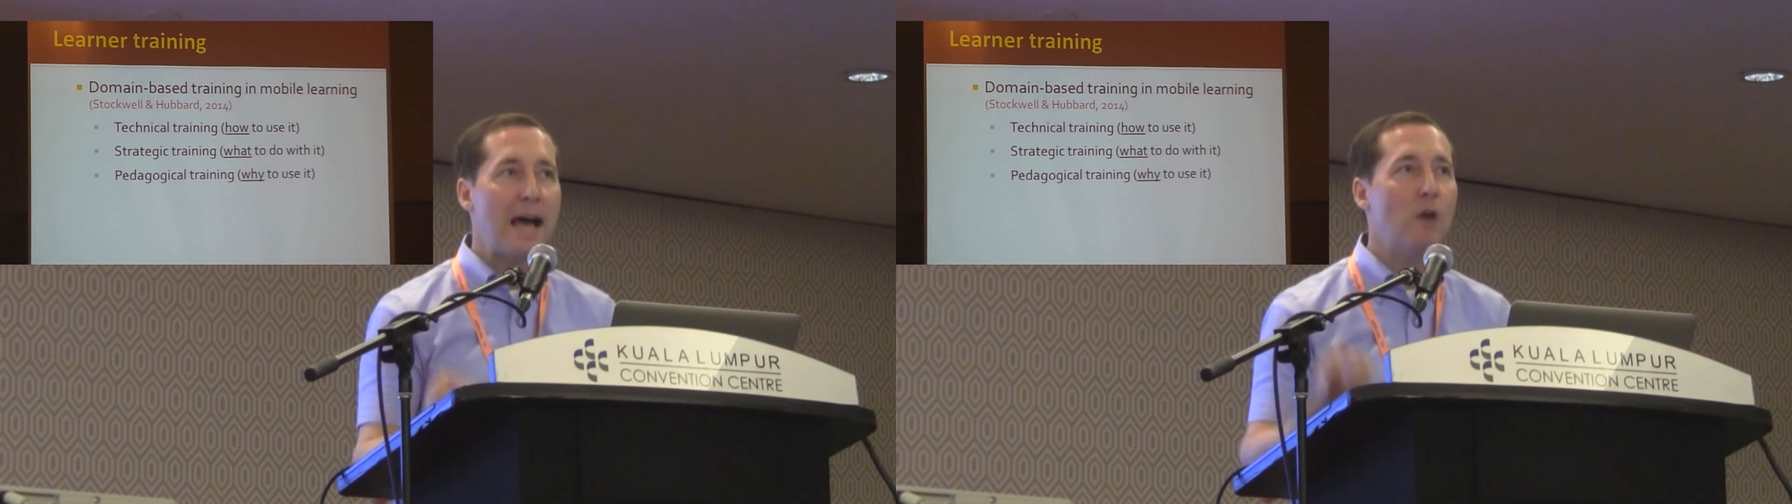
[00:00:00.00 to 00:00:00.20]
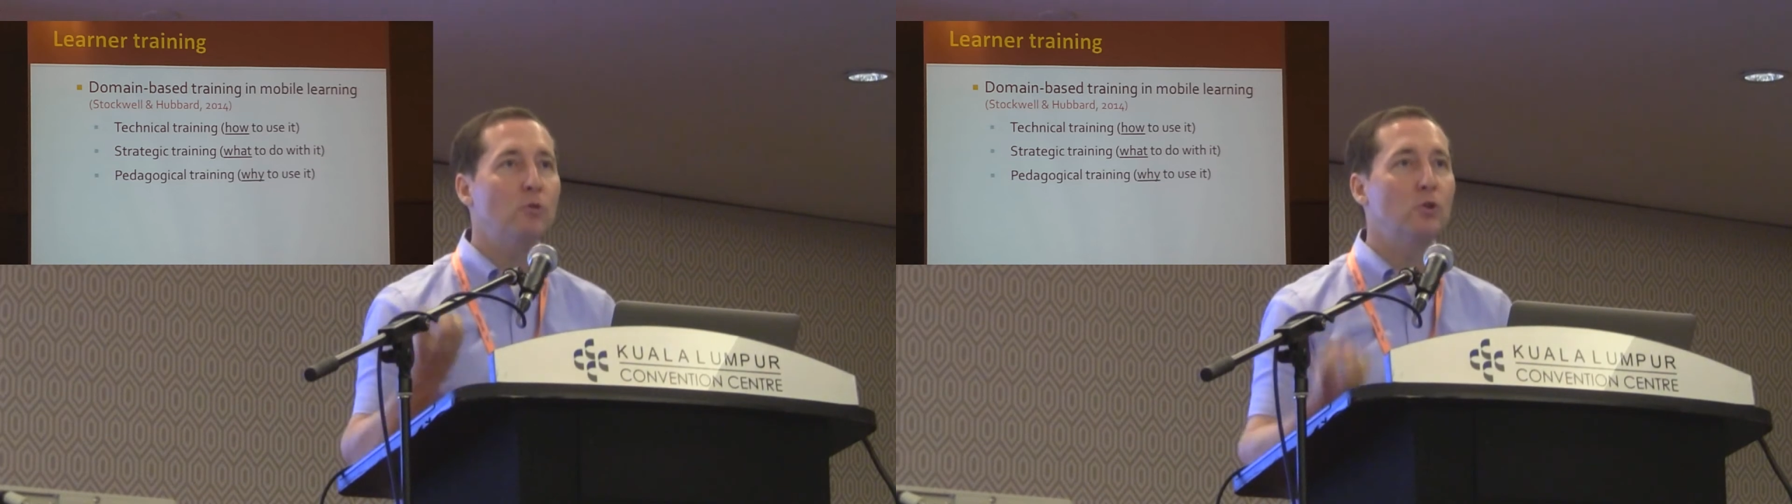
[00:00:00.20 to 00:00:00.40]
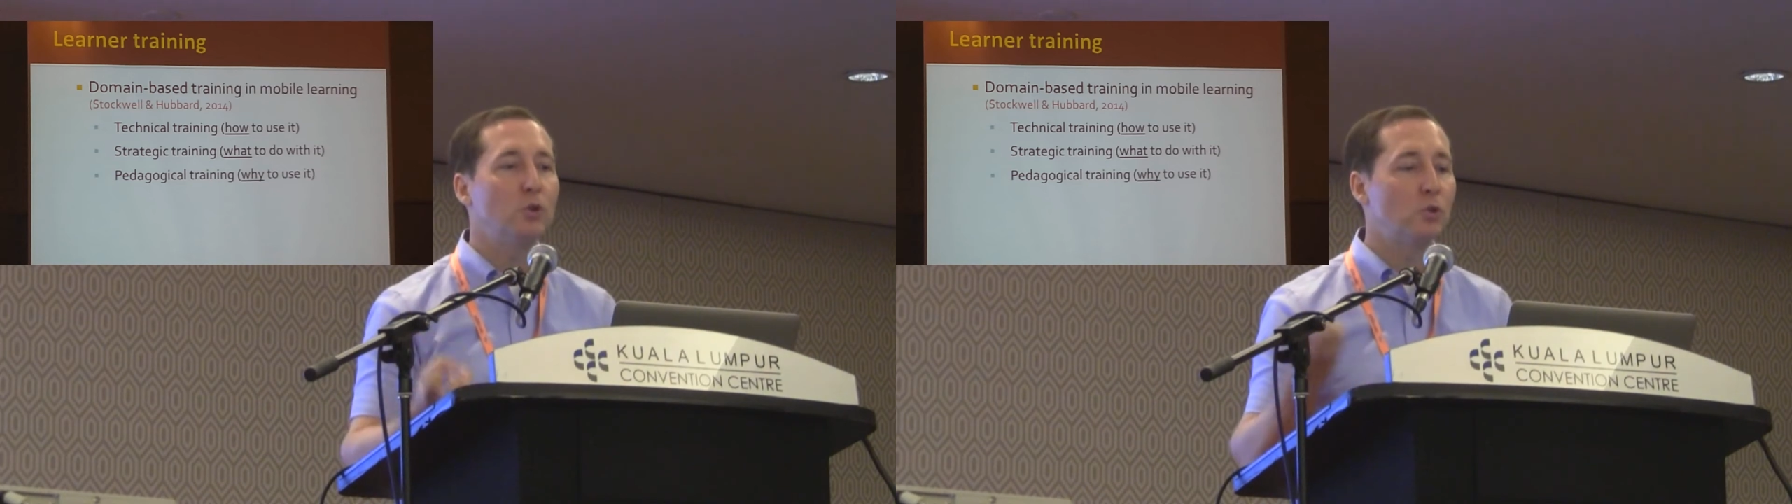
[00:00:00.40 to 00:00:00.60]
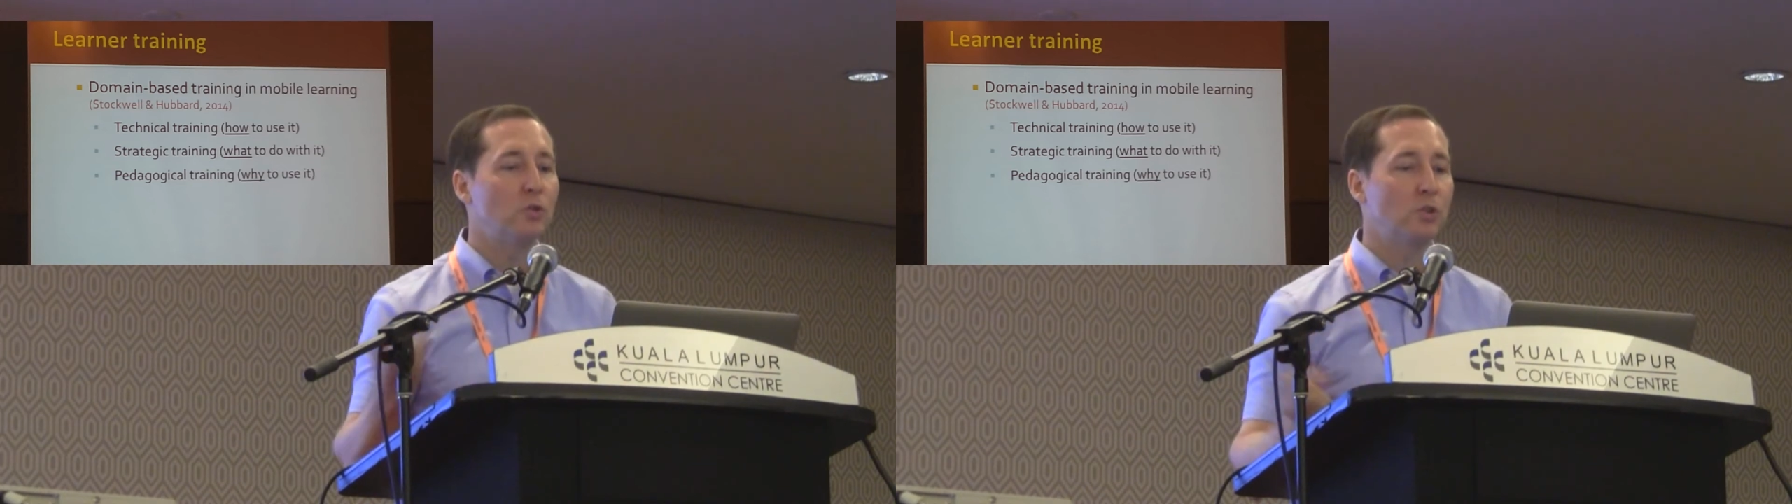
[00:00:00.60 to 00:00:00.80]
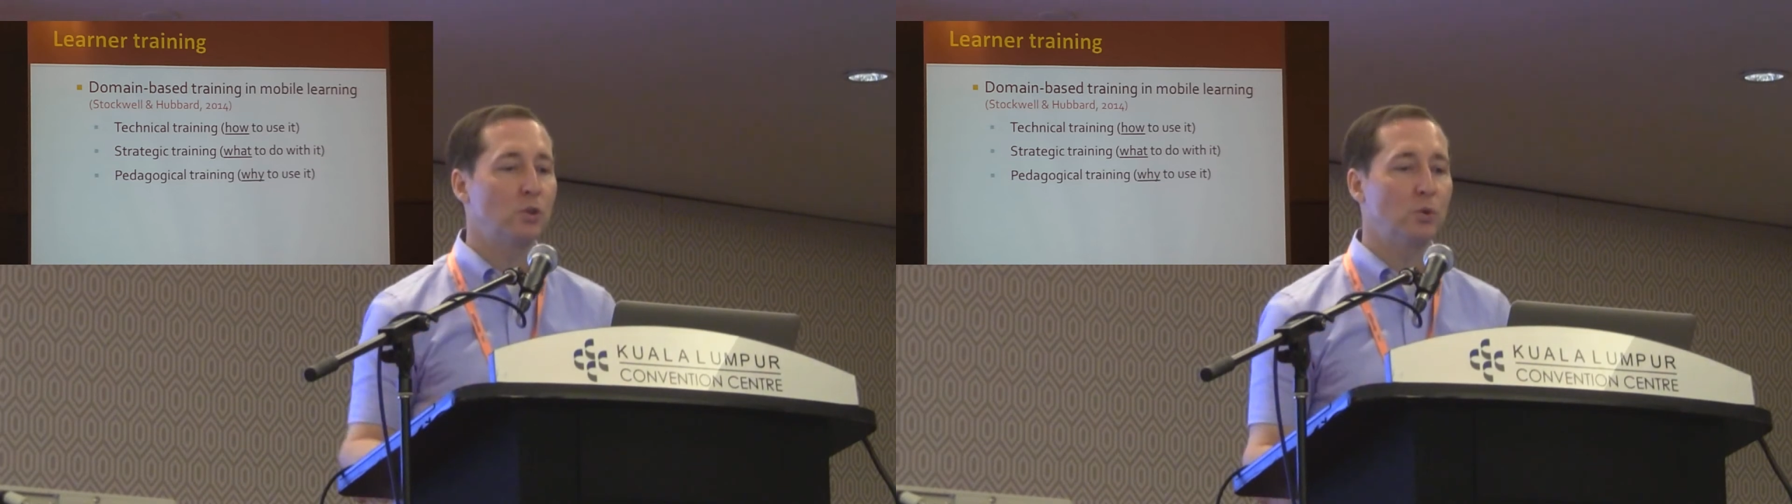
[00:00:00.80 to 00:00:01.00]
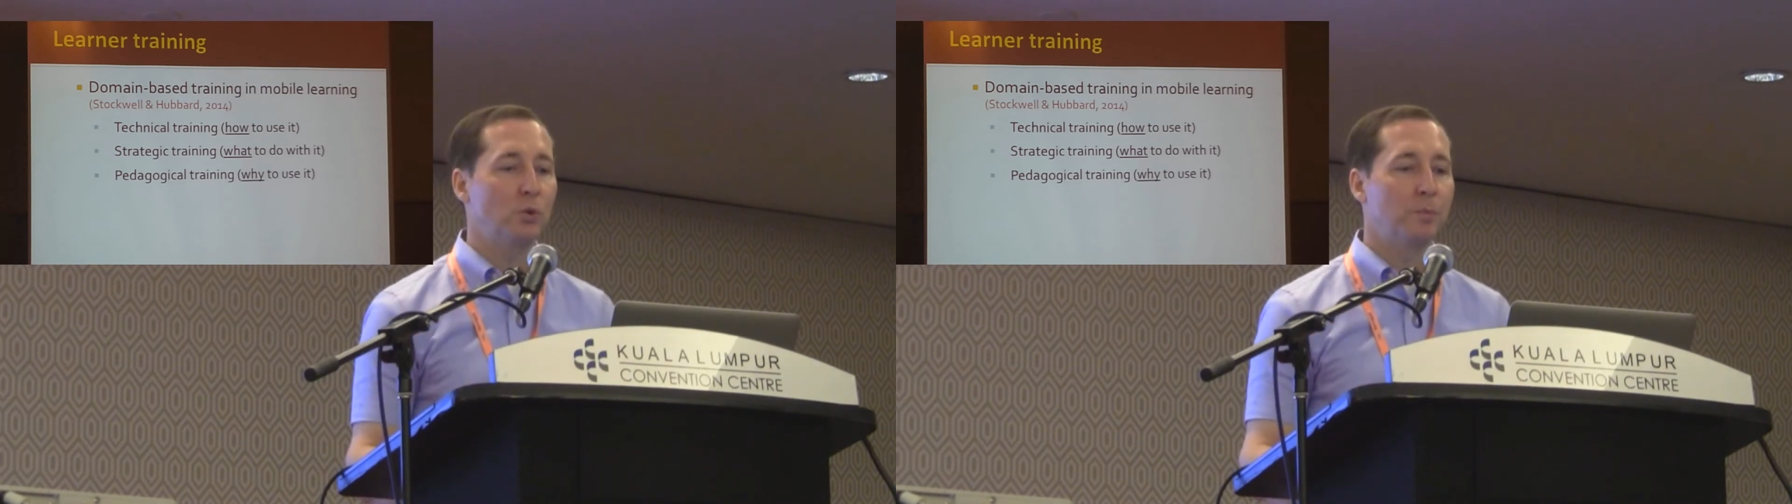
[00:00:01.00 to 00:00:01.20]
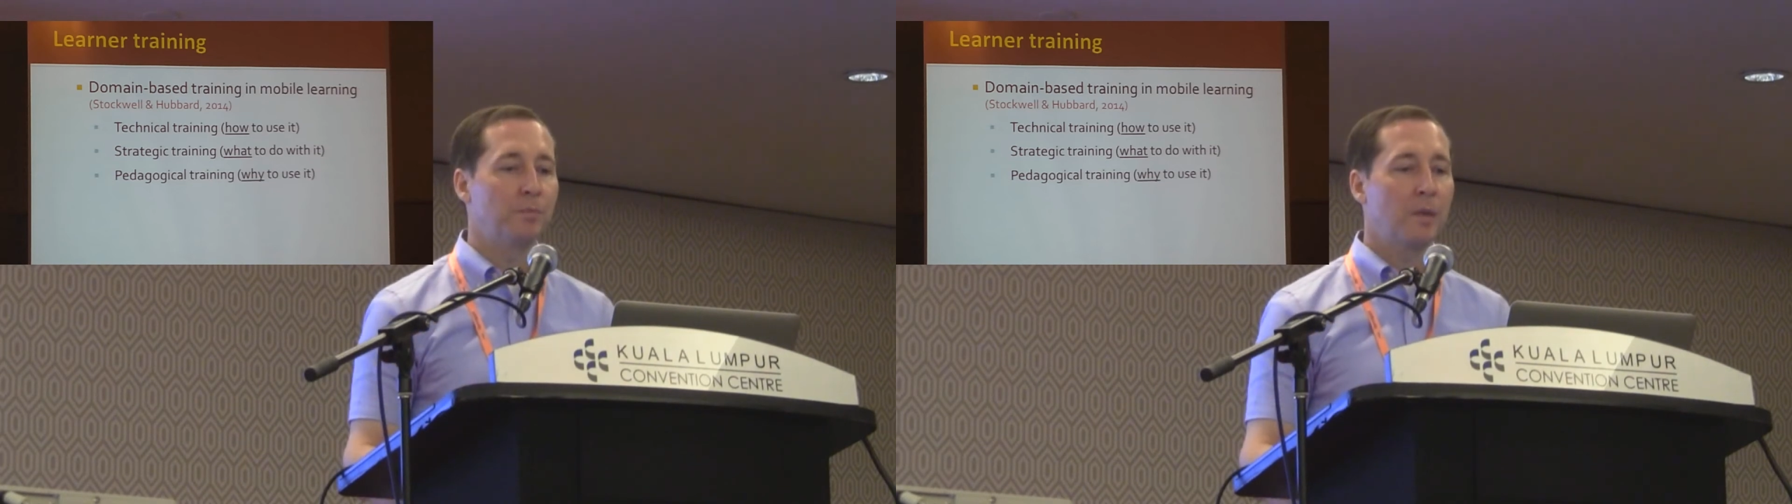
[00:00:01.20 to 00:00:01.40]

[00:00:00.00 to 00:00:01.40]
how to use the tool.